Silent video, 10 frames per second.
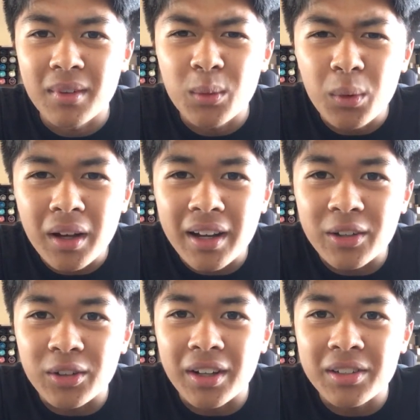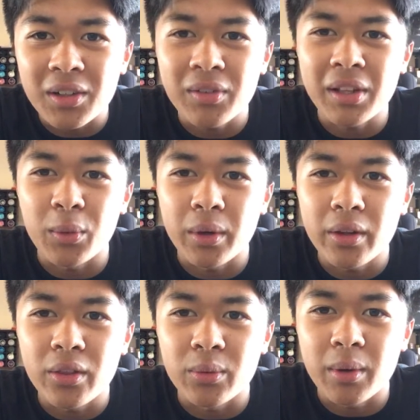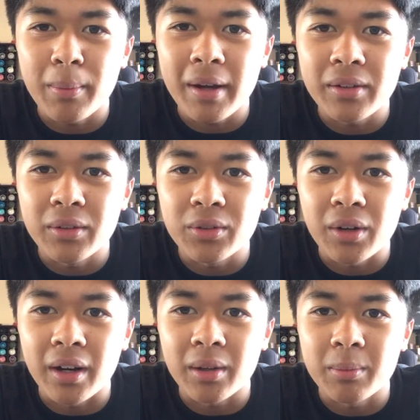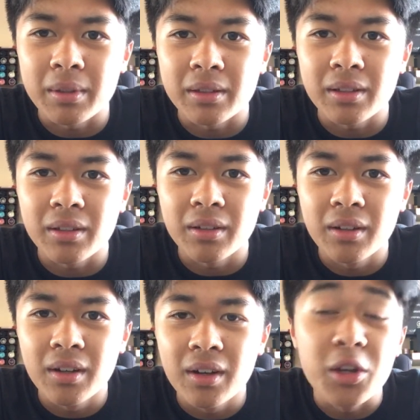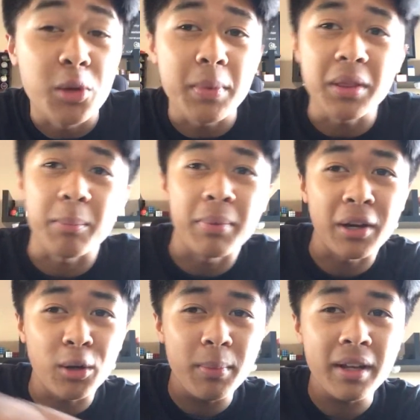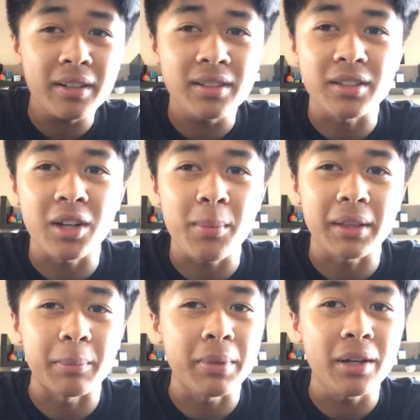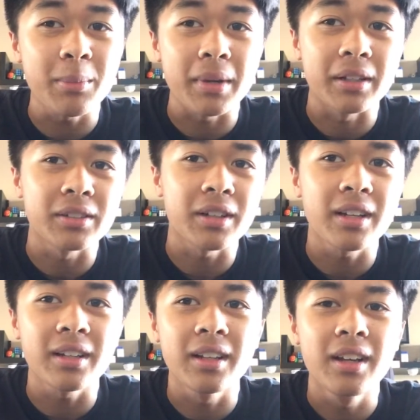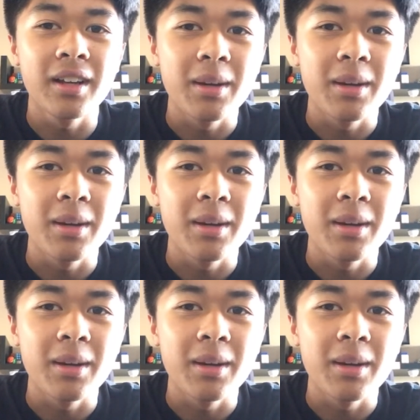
what? I tried solving that weird 3x2 triangle piece of cube. You mean the Pyraminx? You're talking about the Pyraminx, right?